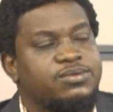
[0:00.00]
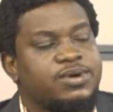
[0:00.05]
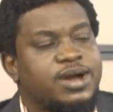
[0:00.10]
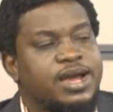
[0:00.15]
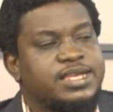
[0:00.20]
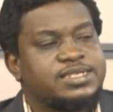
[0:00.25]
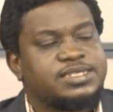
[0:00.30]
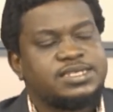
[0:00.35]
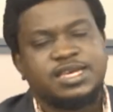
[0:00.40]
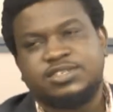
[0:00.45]

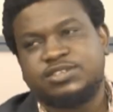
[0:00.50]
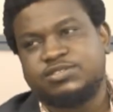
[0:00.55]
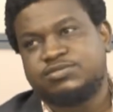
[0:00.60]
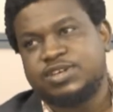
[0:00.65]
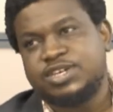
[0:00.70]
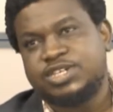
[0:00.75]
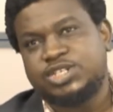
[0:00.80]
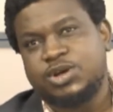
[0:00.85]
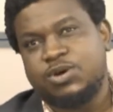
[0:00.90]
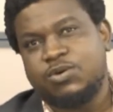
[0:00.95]
see a
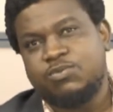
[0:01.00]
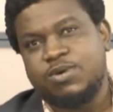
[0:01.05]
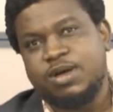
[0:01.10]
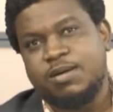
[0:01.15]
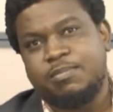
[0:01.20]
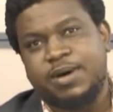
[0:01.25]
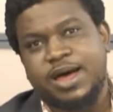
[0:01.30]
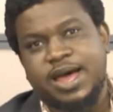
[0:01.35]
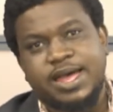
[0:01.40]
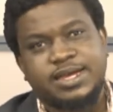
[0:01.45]
situation
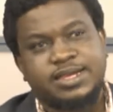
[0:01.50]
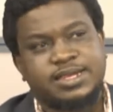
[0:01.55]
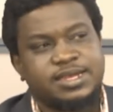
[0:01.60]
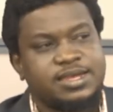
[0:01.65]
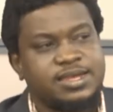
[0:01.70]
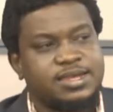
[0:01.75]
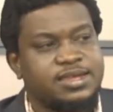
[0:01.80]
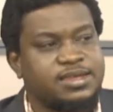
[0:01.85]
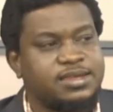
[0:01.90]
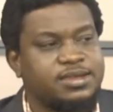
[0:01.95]
whereby
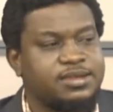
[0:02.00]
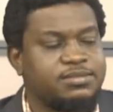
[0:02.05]
the